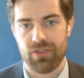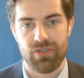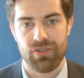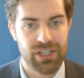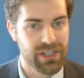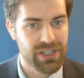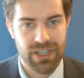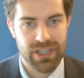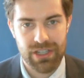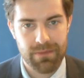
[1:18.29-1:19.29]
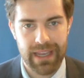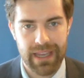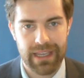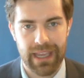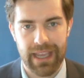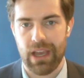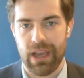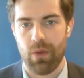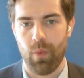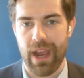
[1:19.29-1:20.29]
strategic decision making,
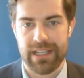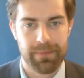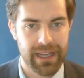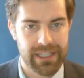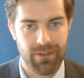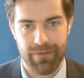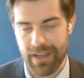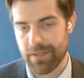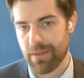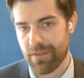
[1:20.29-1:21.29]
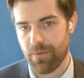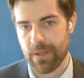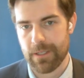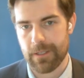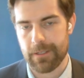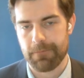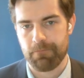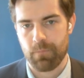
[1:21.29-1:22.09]
where to place their investments, for instance.